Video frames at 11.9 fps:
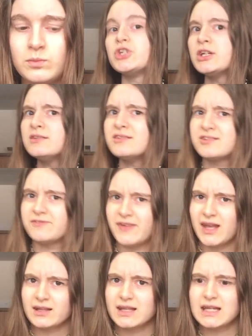Jyn's
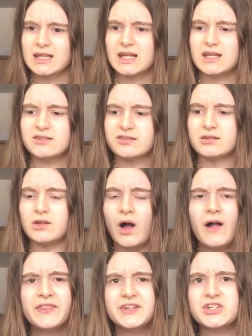failing is
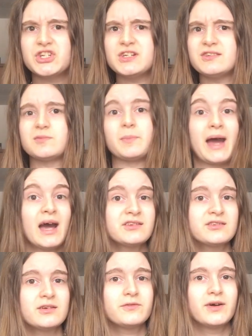not that she's
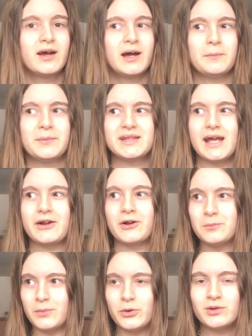passive, but that her
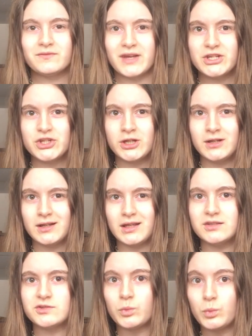motivation is